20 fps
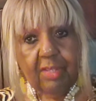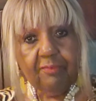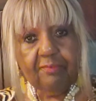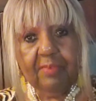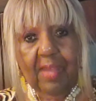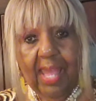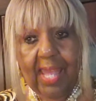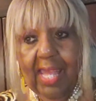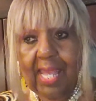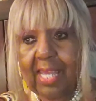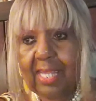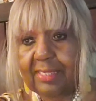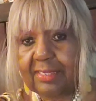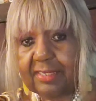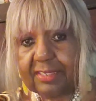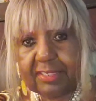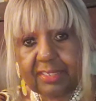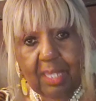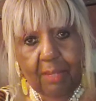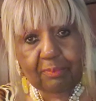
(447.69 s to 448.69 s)
Find
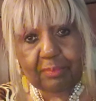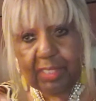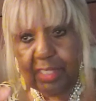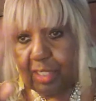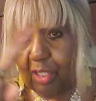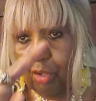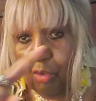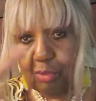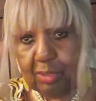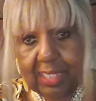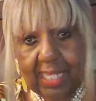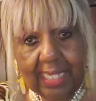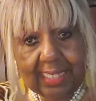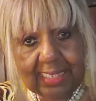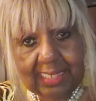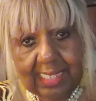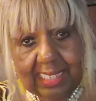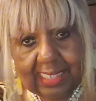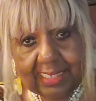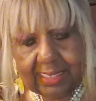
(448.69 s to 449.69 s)
something on that
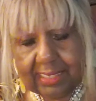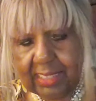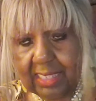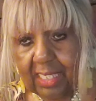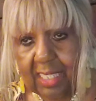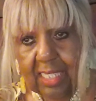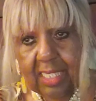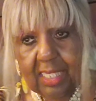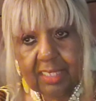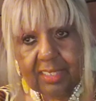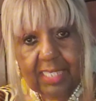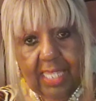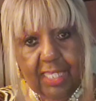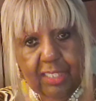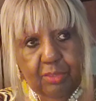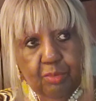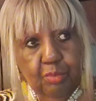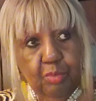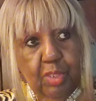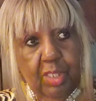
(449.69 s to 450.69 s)
list
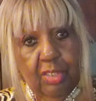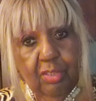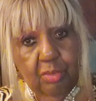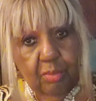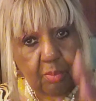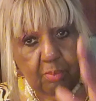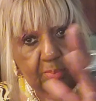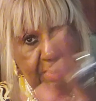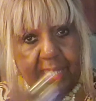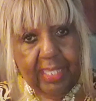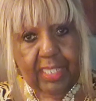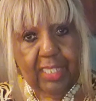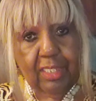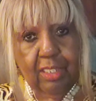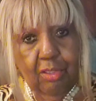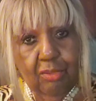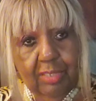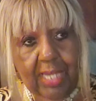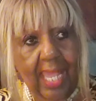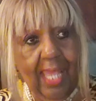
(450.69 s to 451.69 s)
that will make it
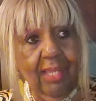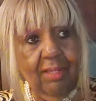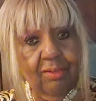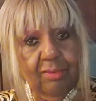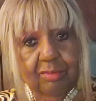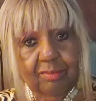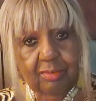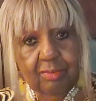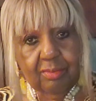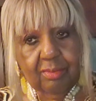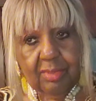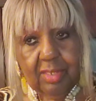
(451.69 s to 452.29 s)
go down.